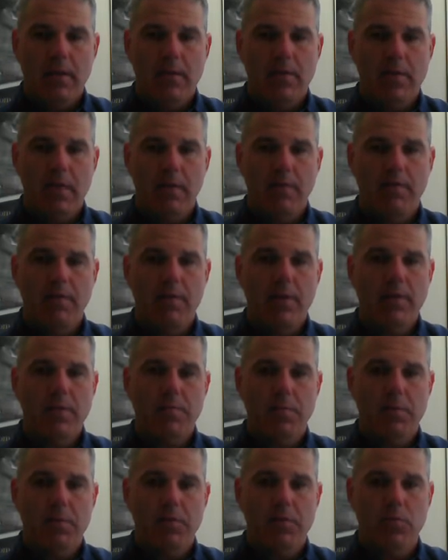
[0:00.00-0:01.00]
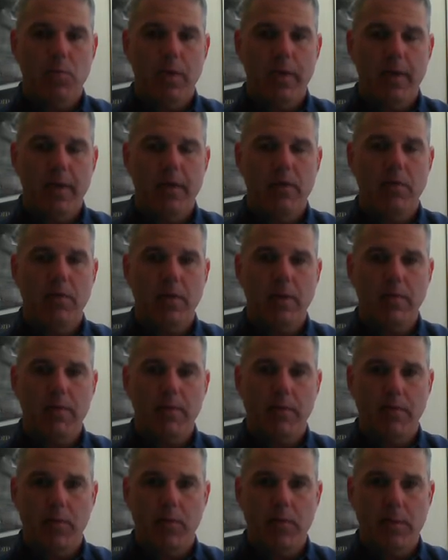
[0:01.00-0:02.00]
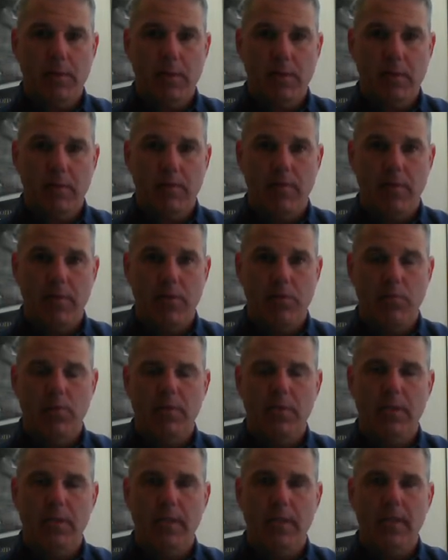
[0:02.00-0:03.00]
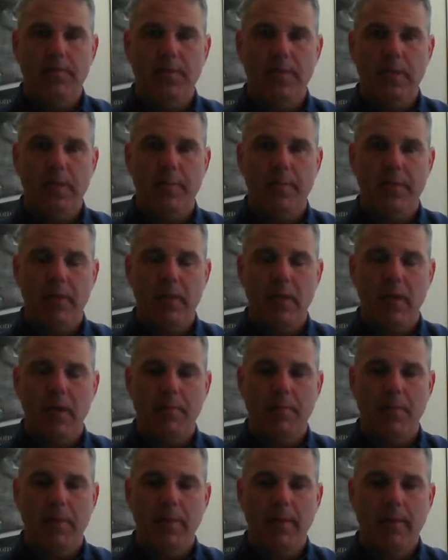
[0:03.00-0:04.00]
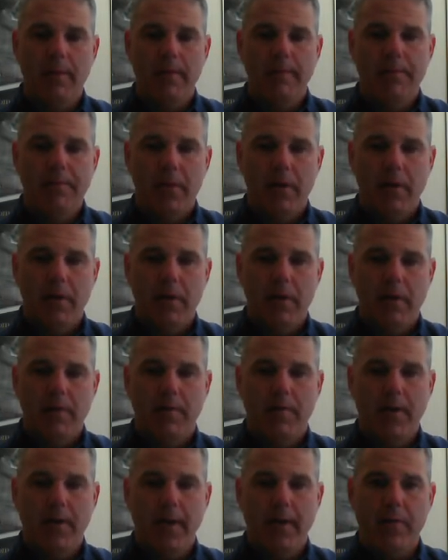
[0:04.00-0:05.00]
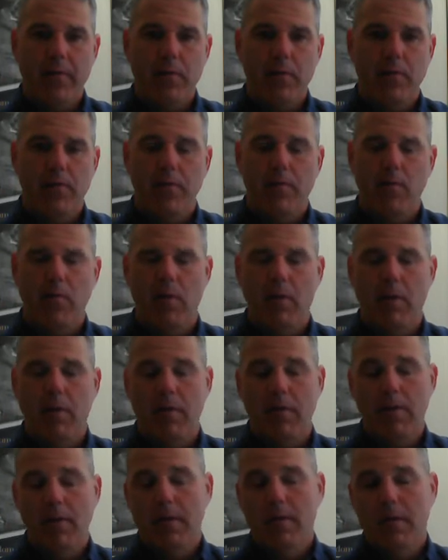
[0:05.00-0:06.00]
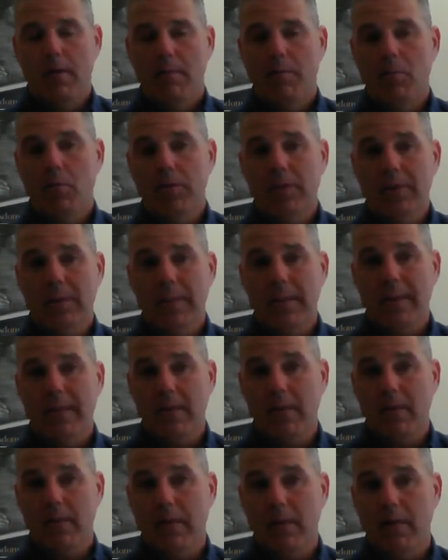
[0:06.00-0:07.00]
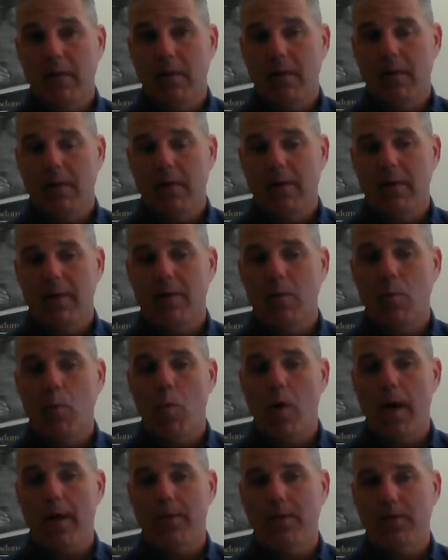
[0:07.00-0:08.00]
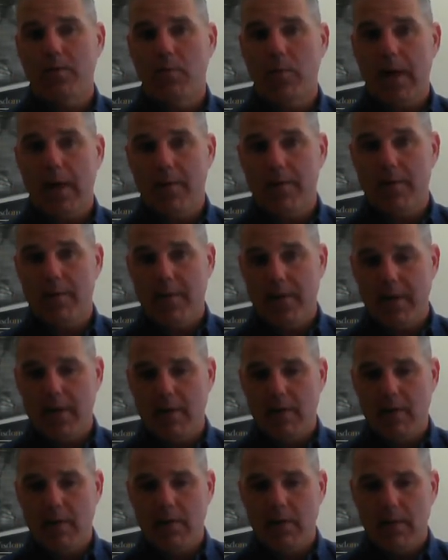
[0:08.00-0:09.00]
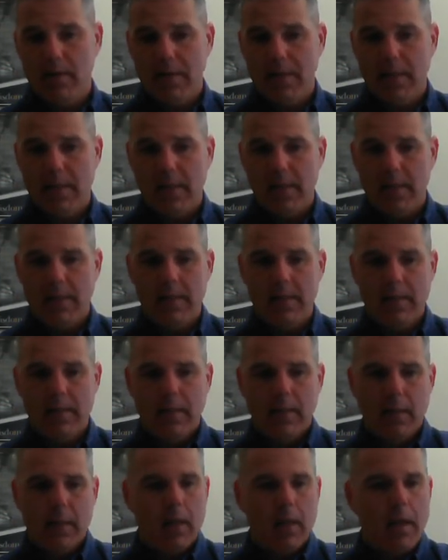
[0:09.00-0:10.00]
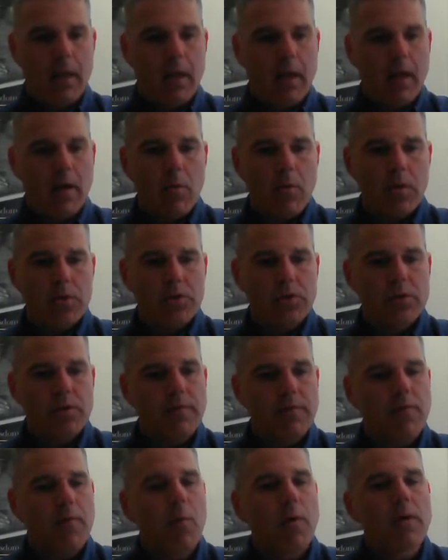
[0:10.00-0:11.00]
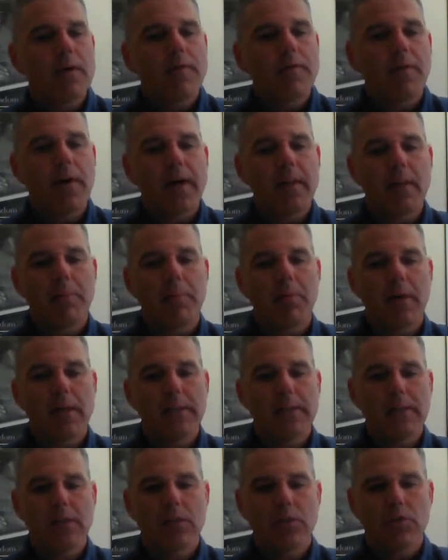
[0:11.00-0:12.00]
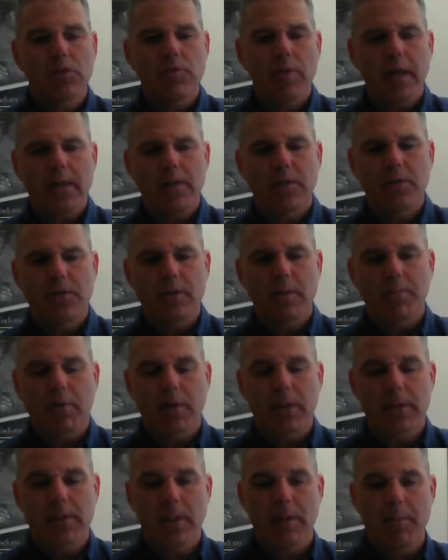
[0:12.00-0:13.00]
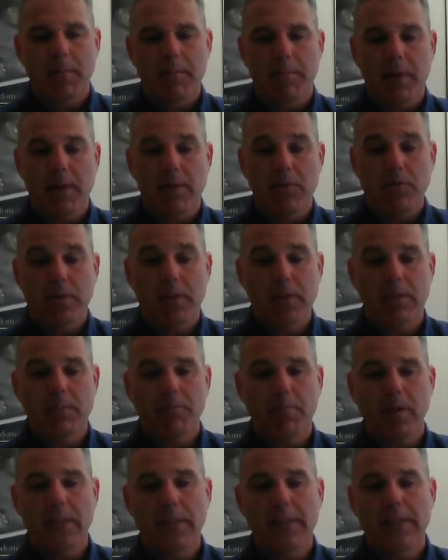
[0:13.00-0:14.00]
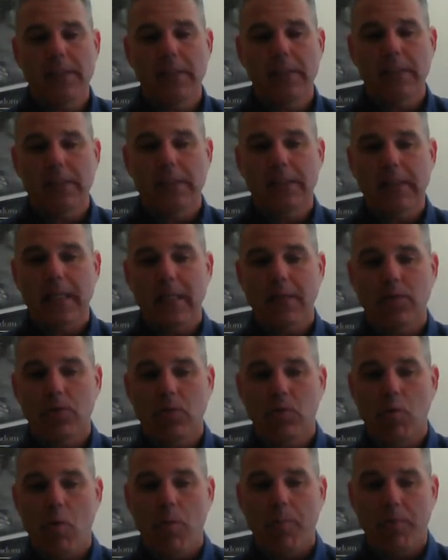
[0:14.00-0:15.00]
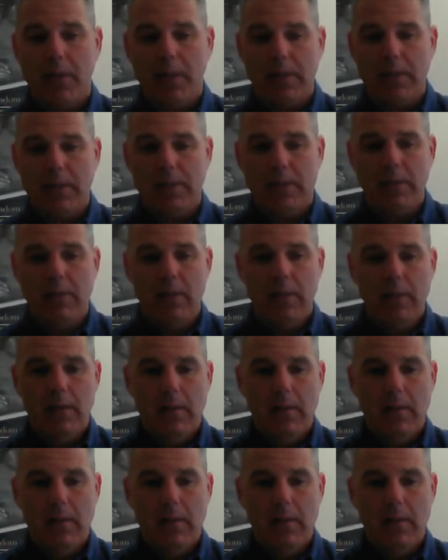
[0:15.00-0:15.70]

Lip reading: to convince, persuade, or influence individuals to give something up of value for most likely a want rather than a need. Question 4, define the pricing strategies of price skimming, penetration pricing, and status quo pricing.